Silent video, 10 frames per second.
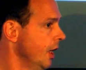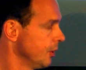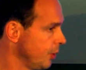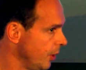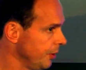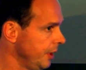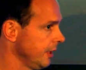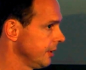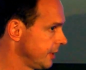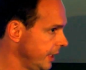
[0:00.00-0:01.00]

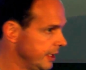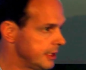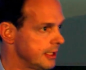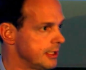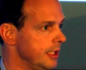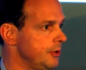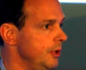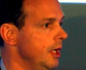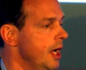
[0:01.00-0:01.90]
turning things, etc.